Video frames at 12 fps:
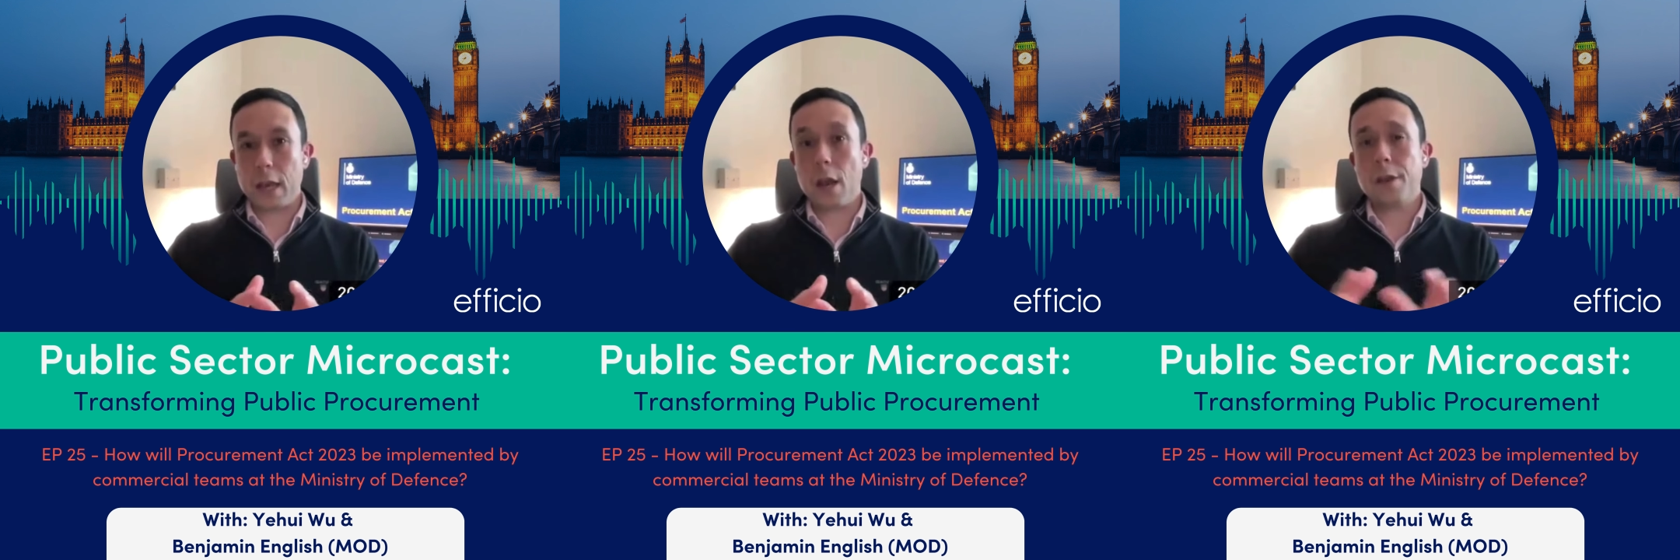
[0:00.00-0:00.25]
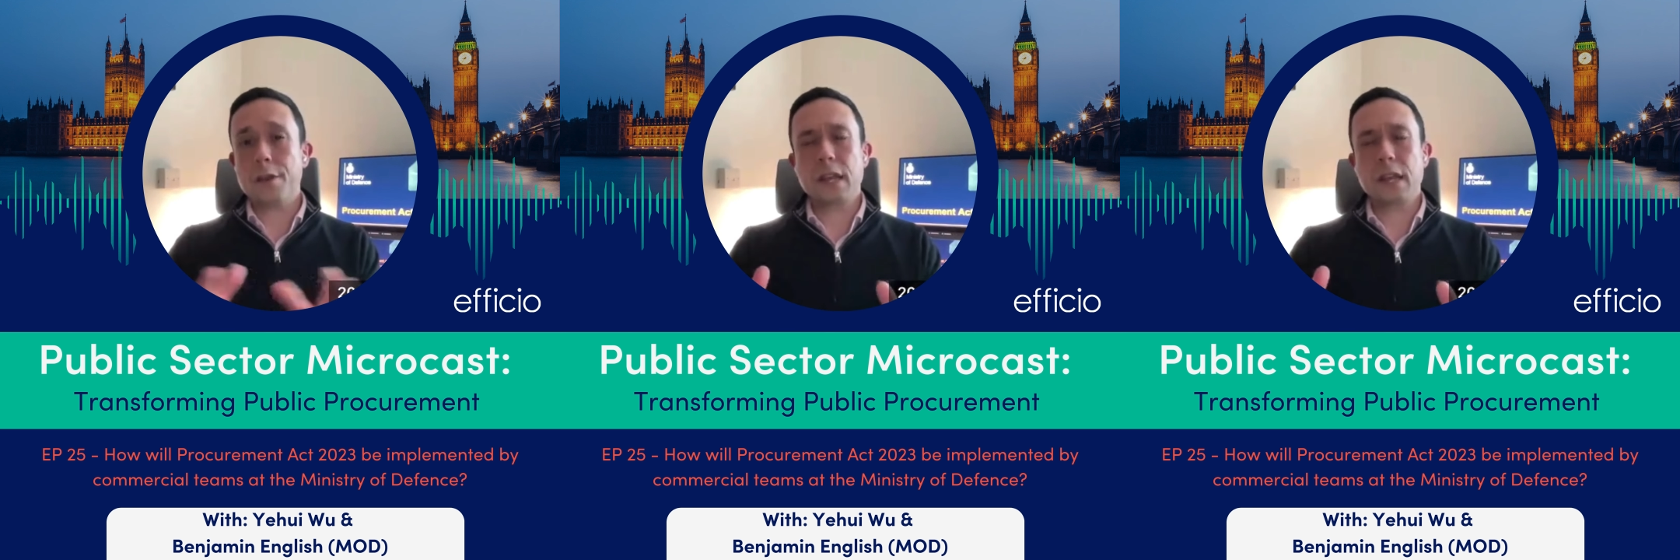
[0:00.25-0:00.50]
and
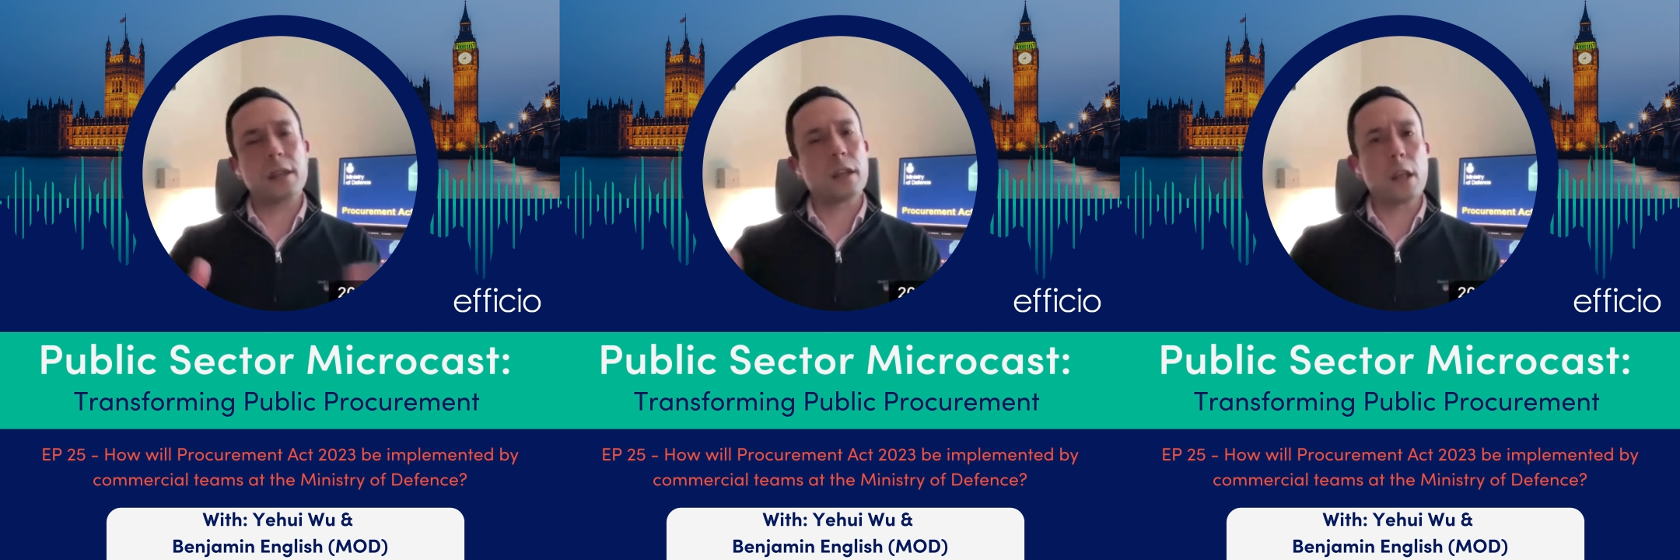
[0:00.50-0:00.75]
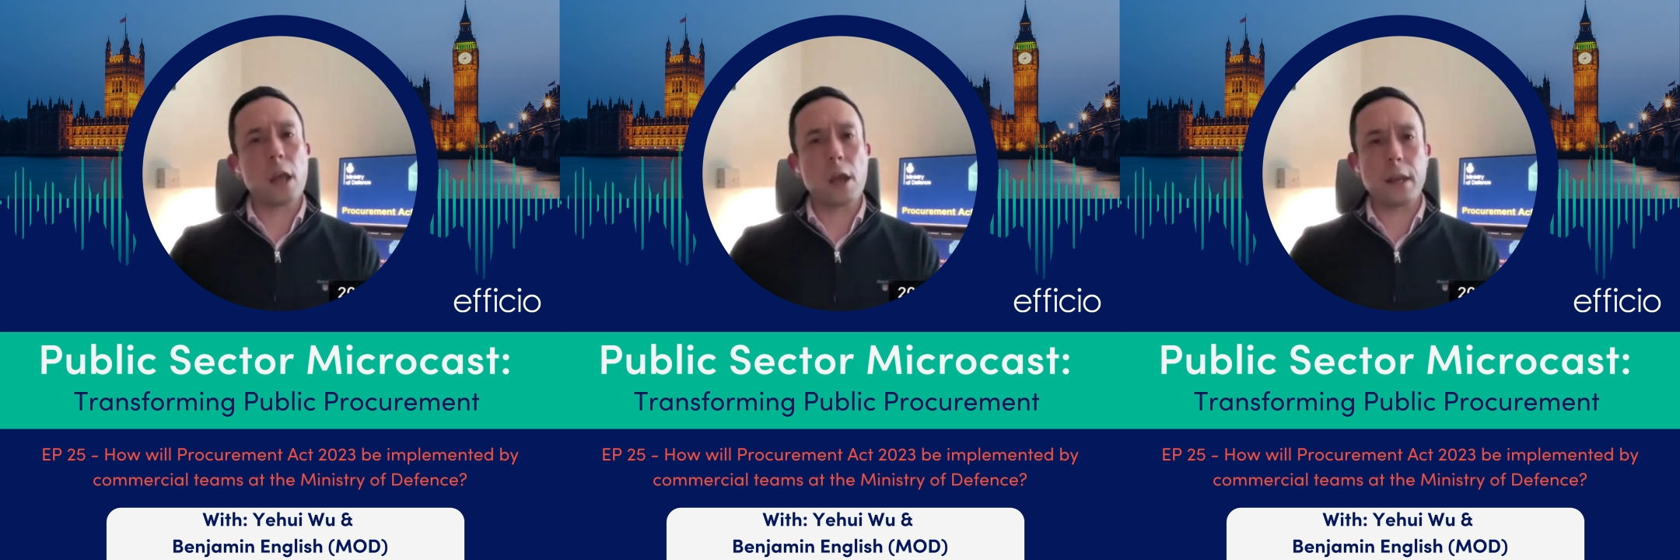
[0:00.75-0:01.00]

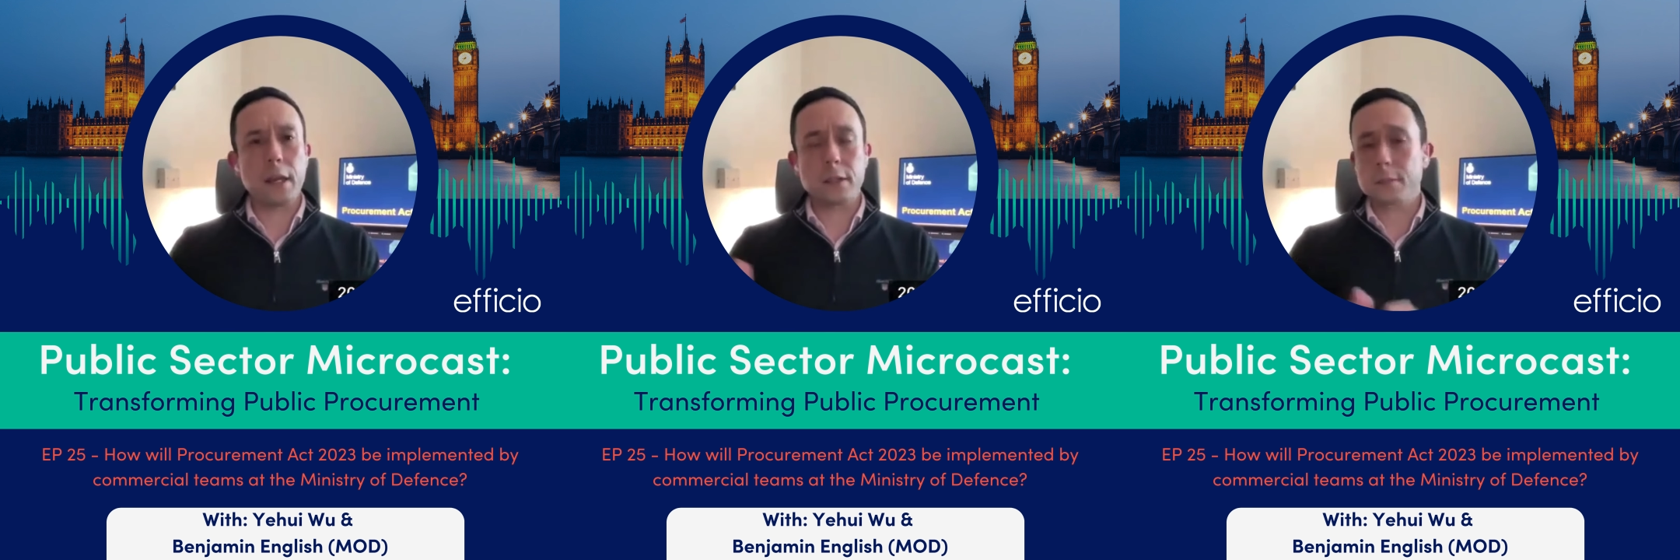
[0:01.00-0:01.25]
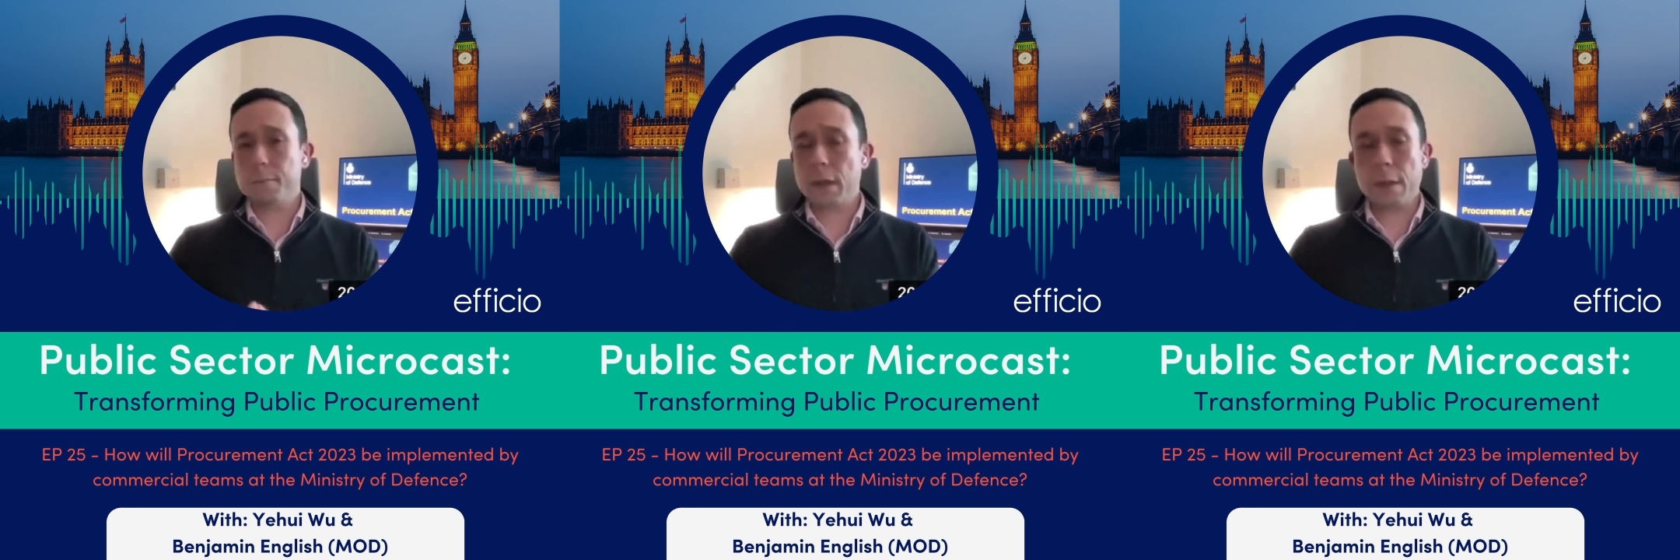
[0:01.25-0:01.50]
understanding the
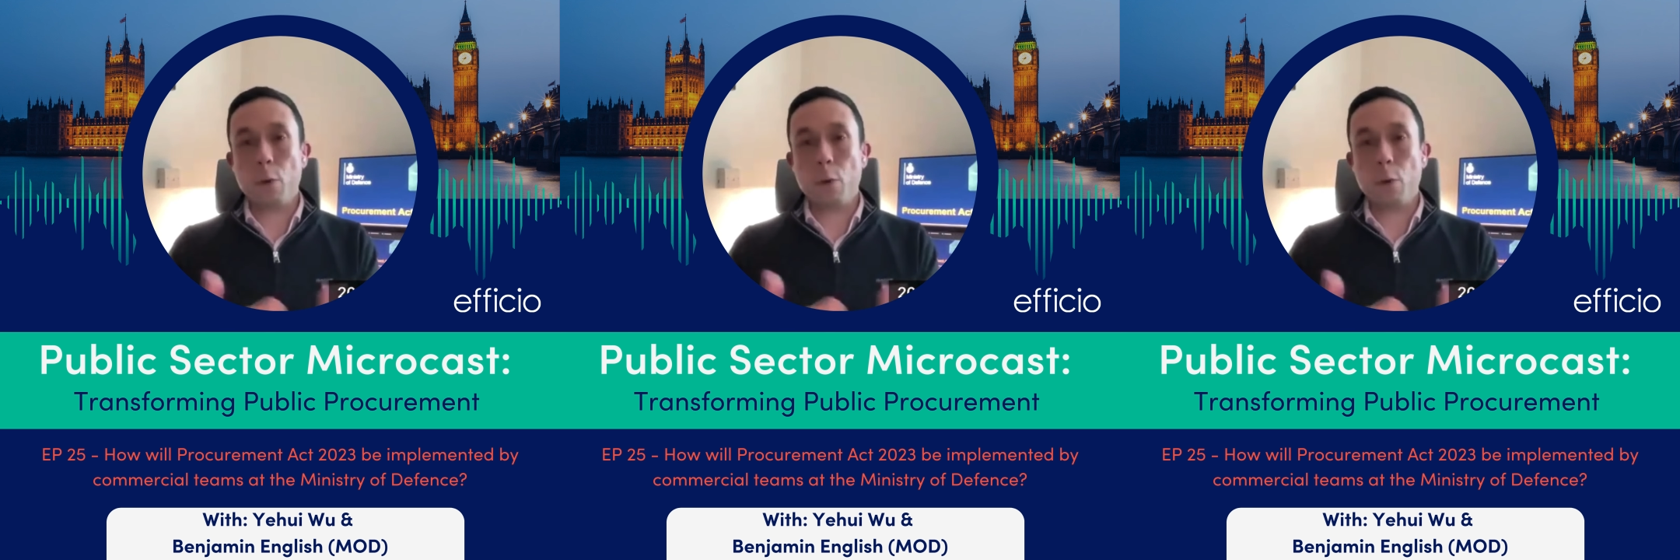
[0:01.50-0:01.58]
learnings,